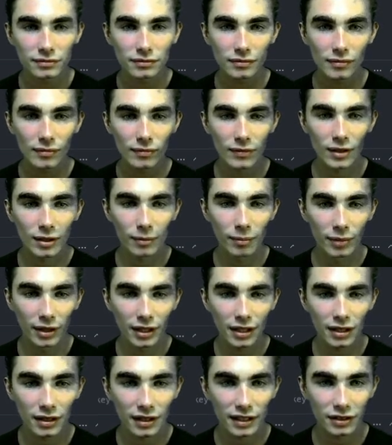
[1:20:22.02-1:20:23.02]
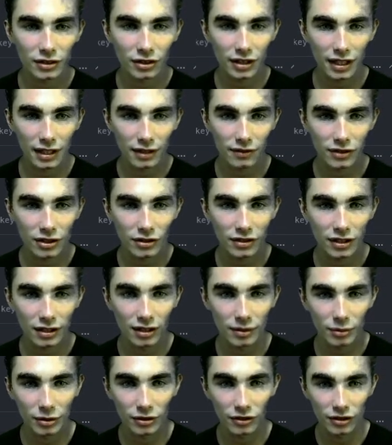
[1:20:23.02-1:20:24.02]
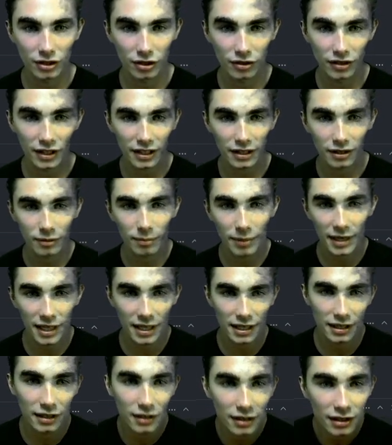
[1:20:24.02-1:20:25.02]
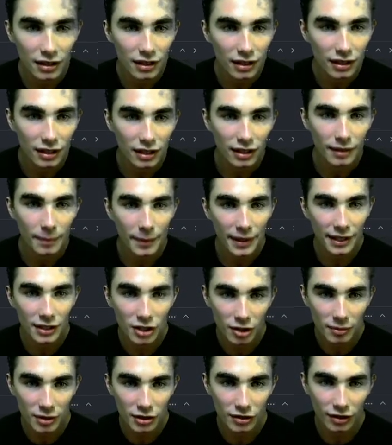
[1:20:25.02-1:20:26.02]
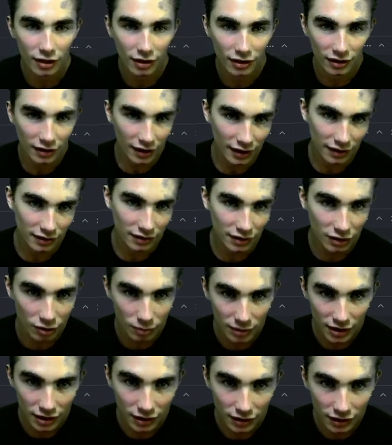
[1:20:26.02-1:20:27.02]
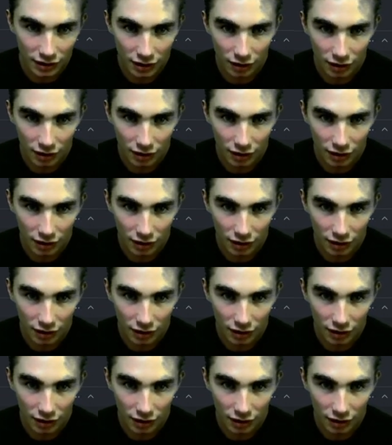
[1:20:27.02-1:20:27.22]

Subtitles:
But that's okay. If you set it up with a node that could pay Jimmy Song, then you'd be good to go.